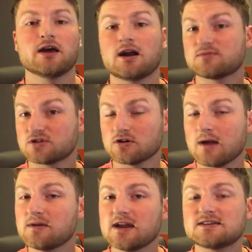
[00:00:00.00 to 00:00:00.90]
And I'm sure
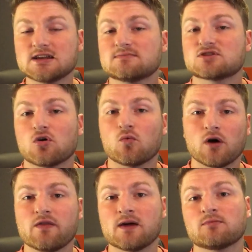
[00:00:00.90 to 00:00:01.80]
NBA teams don't
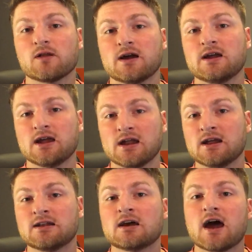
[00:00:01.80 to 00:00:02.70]
want them playing in
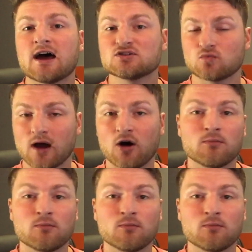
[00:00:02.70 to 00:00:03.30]
it as well,